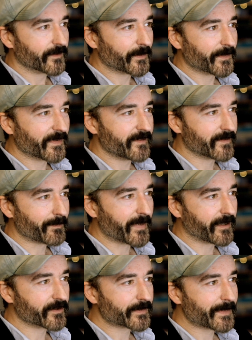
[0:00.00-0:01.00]

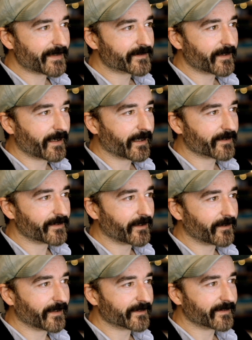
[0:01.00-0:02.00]
embellishments that Excel
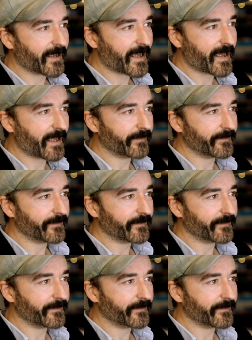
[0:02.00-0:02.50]
likes to add.